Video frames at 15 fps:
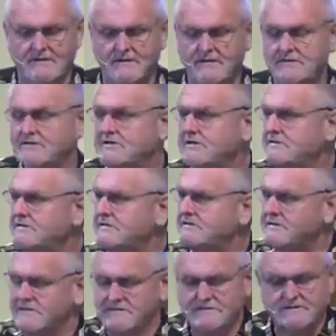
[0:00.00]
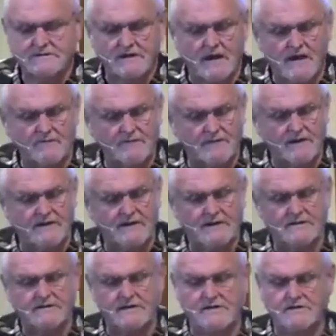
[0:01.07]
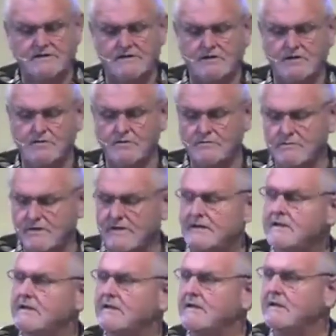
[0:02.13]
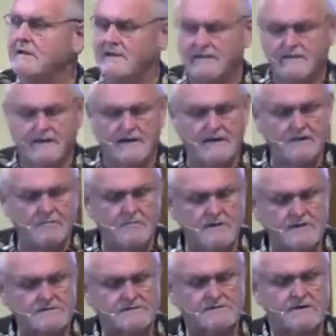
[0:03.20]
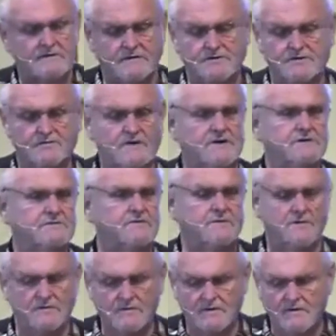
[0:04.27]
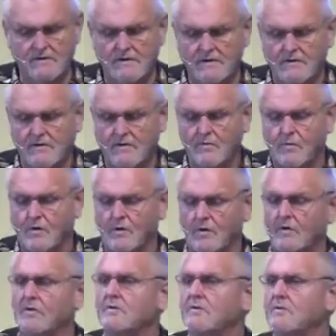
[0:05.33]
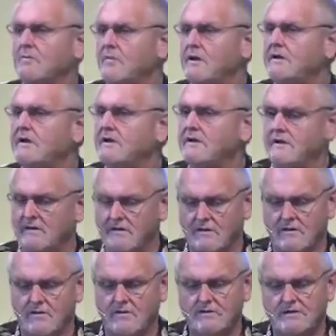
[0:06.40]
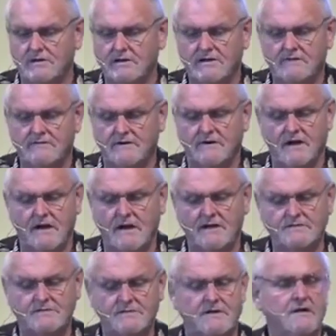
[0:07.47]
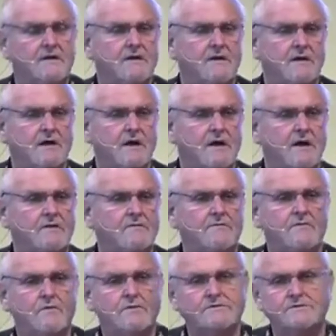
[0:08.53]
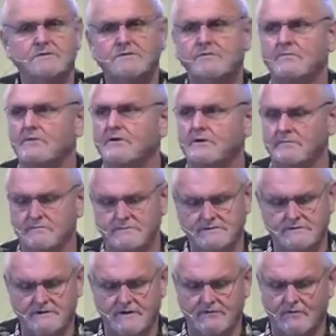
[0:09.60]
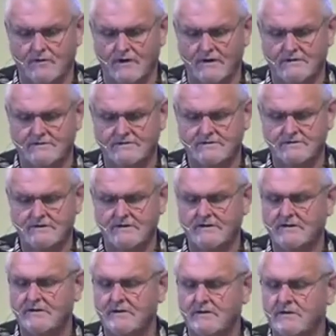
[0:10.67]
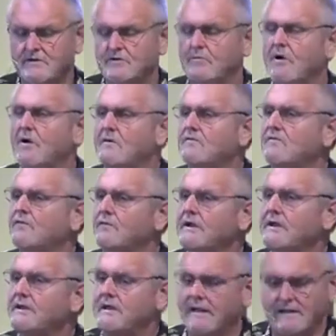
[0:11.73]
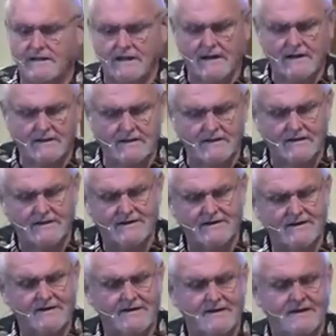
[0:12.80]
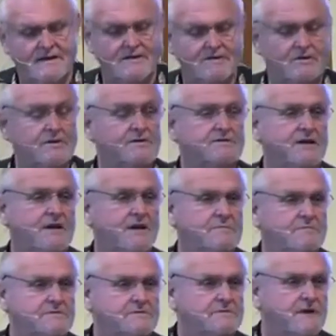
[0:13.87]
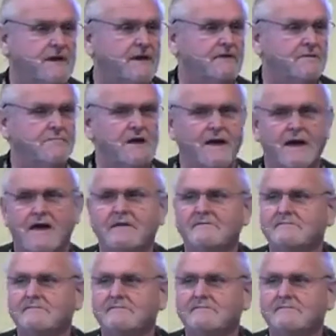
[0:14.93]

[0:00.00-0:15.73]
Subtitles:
Jesus is confident in teaching you and me that in the midst of a stressful world, we can learn to live in God's unforced rhythms of grace, to walk freely and lightly in the good times and the bad,